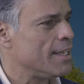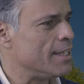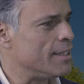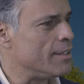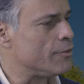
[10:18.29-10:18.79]

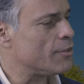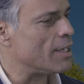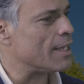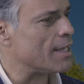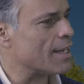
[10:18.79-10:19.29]
is
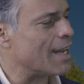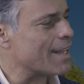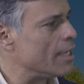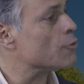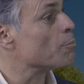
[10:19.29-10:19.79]
a
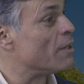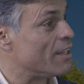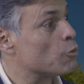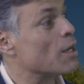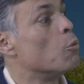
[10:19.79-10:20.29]
case,
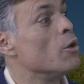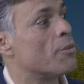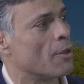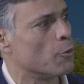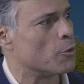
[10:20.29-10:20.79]
Venezuela
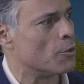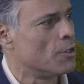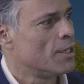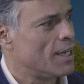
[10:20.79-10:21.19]
with Maduro,